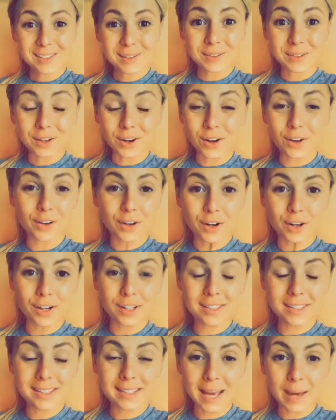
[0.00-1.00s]
to all our
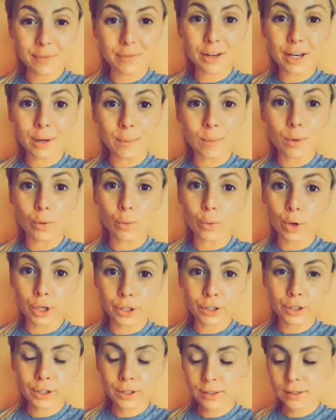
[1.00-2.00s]
SnapFam
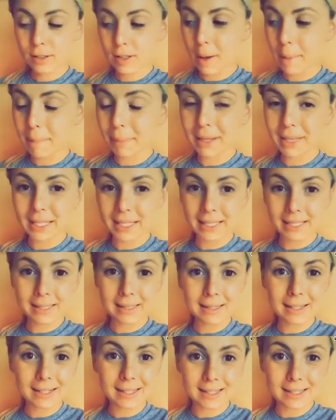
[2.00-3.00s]
runners,
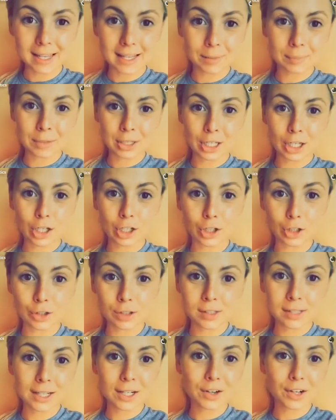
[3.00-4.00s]
please send me your
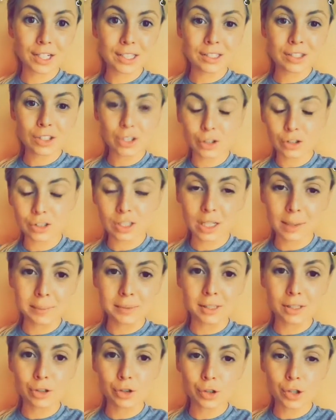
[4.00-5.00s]
secrets, your
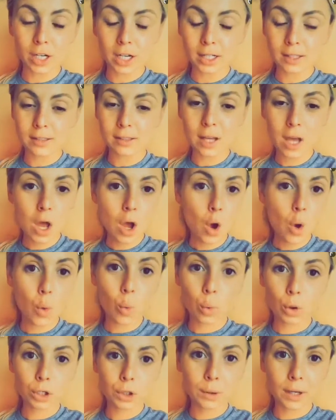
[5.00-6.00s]
tips and tricks.
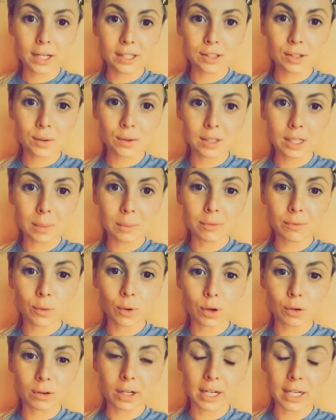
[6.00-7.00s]
What do you guys do the night
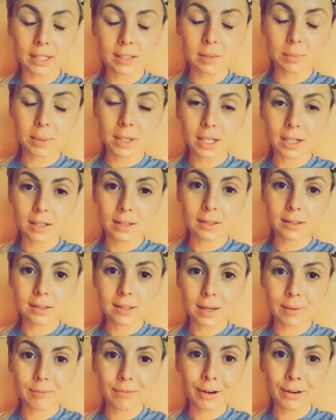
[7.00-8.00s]
before a race? Because
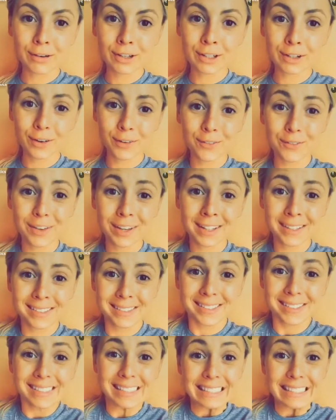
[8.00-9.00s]
I'm very nervous.